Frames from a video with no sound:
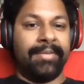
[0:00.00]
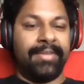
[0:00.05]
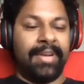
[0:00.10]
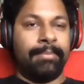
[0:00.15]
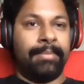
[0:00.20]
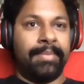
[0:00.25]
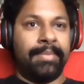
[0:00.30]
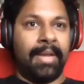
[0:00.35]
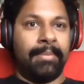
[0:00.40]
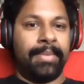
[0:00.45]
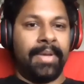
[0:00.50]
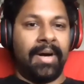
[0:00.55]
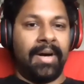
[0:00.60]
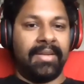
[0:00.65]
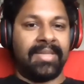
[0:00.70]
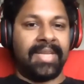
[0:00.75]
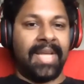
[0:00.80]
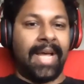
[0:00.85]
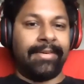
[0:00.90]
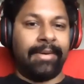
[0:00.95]
above and
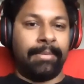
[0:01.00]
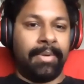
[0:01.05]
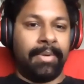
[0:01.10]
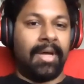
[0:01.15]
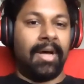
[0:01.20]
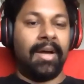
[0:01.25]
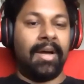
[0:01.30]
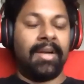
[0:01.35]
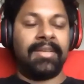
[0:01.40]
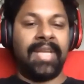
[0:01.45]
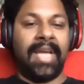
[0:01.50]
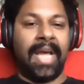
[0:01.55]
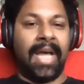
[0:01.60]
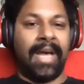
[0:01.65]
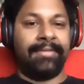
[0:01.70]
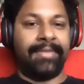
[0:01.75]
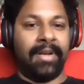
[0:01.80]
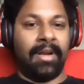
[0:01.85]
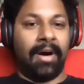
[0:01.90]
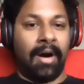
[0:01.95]
beyond to have a blog, to
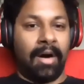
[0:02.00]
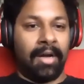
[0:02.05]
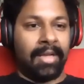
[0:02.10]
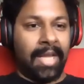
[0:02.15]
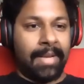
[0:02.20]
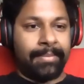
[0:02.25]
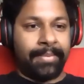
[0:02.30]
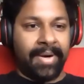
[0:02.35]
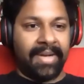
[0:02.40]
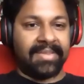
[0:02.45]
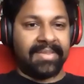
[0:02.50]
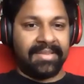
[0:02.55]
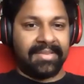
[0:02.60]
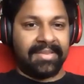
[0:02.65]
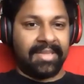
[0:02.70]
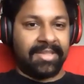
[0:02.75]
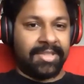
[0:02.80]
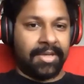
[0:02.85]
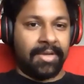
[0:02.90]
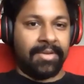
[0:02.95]
have an online
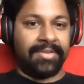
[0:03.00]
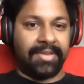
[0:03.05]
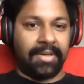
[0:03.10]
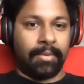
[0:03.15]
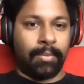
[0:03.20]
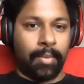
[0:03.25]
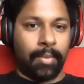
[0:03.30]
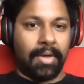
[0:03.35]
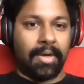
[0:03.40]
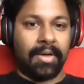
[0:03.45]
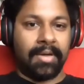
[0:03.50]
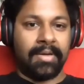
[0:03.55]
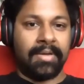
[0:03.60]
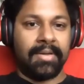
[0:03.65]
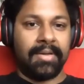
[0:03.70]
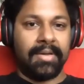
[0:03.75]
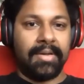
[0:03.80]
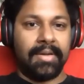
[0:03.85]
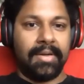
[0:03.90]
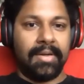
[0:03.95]
presence that shows your work.